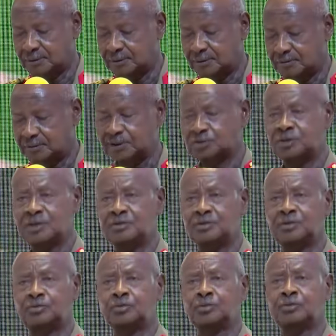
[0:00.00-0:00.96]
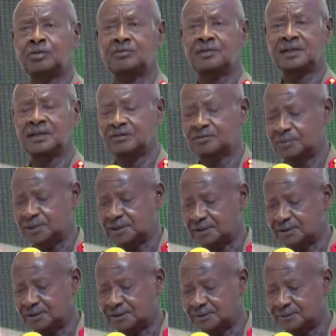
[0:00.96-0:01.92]
But when we took over
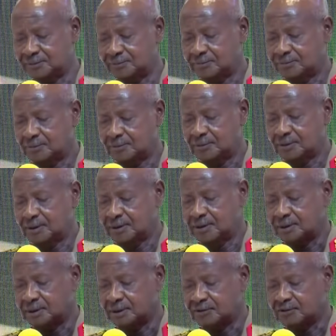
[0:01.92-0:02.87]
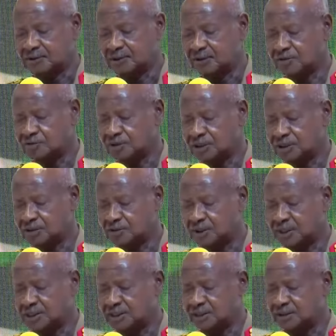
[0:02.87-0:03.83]
government, given the training you
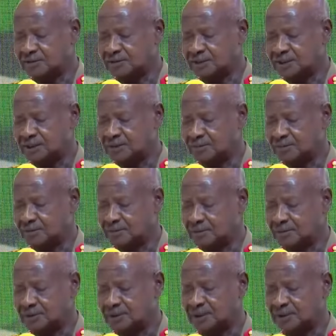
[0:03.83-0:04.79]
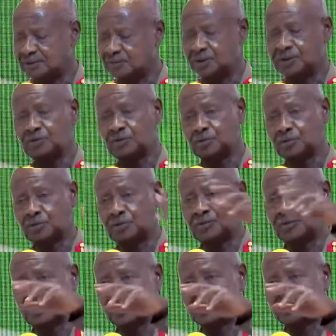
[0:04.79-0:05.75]
had given them when we took
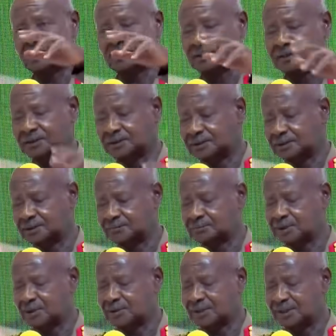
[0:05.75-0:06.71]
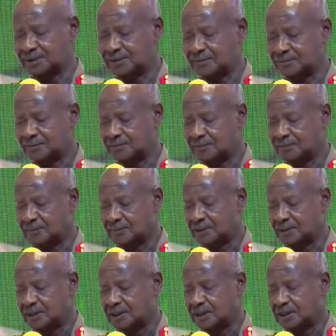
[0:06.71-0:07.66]
over power,
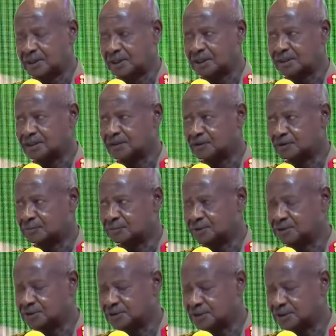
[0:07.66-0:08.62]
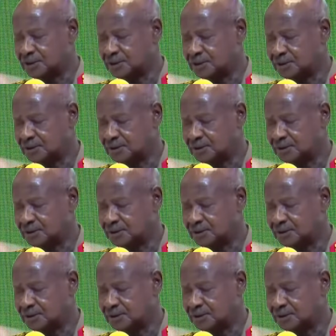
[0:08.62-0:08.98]
under OBC,